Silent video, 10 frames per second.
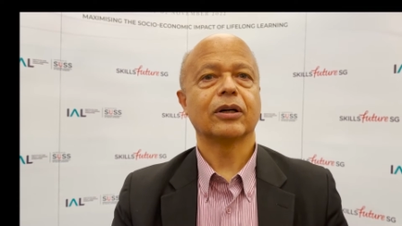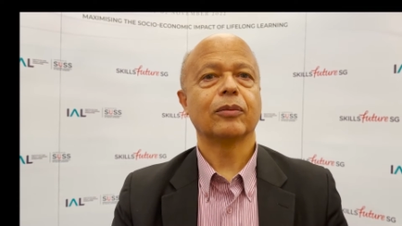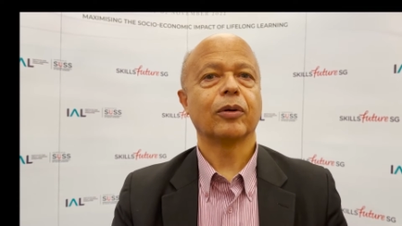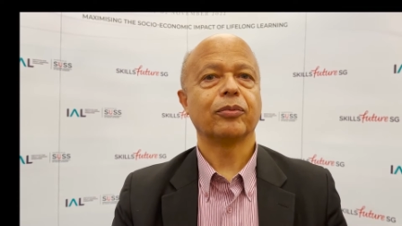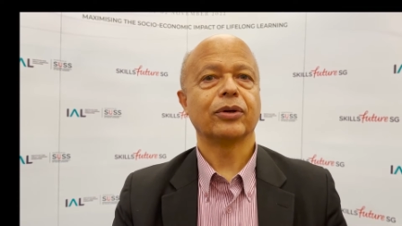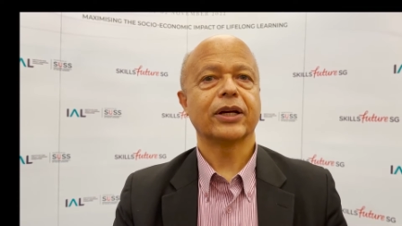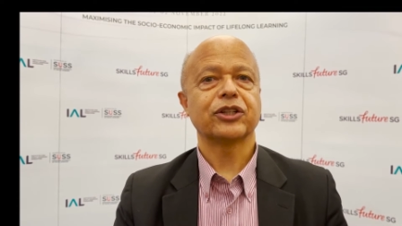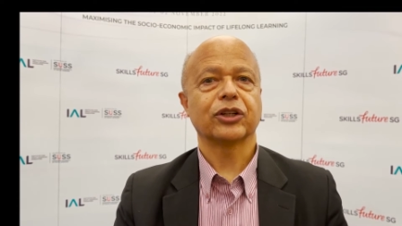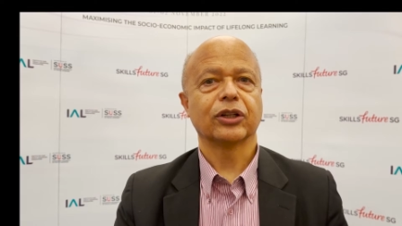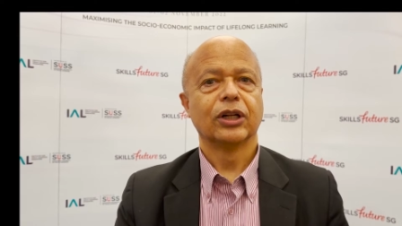
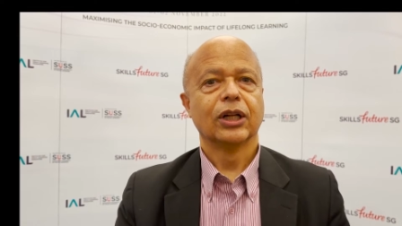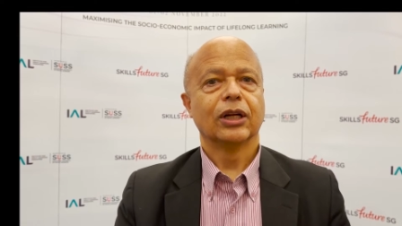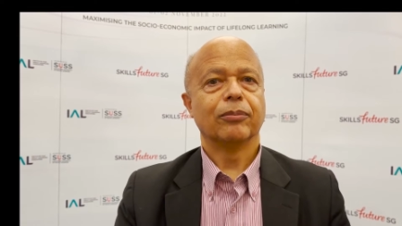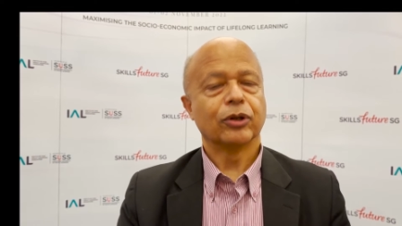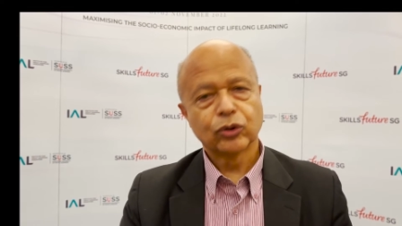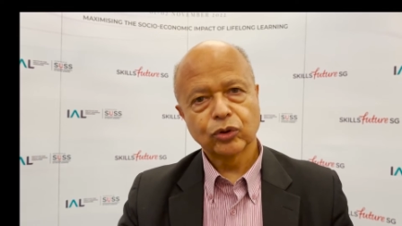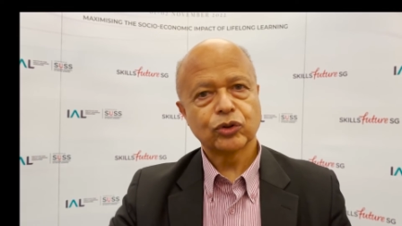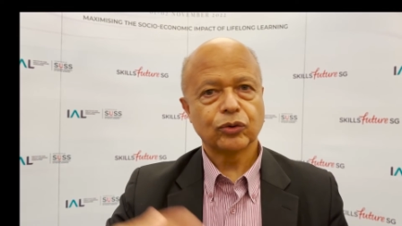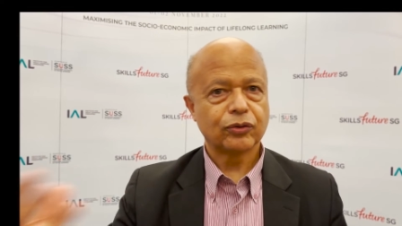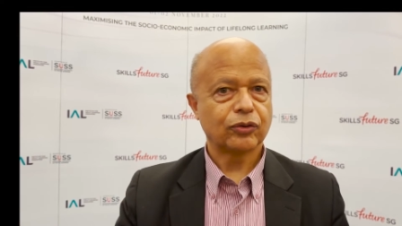population, but
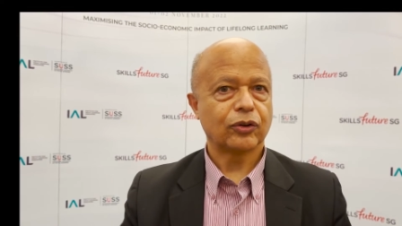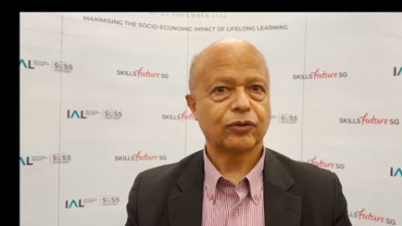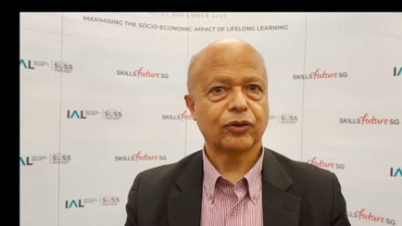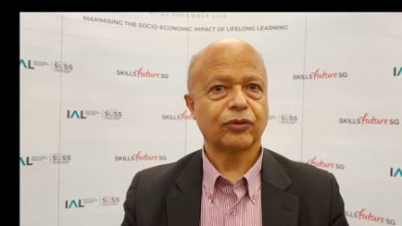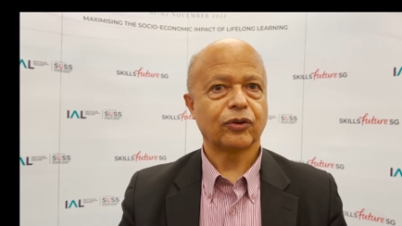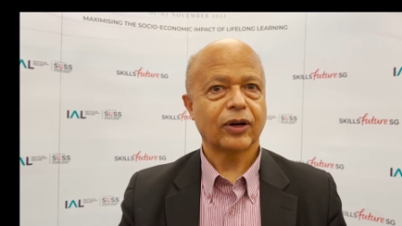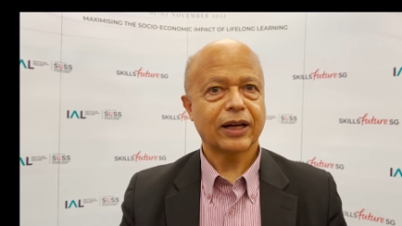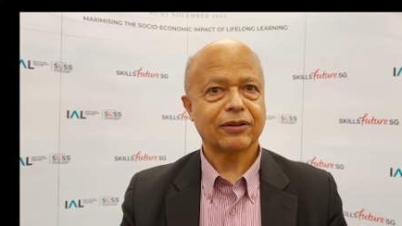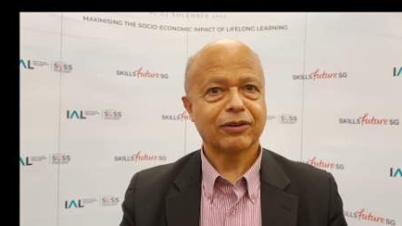also for life.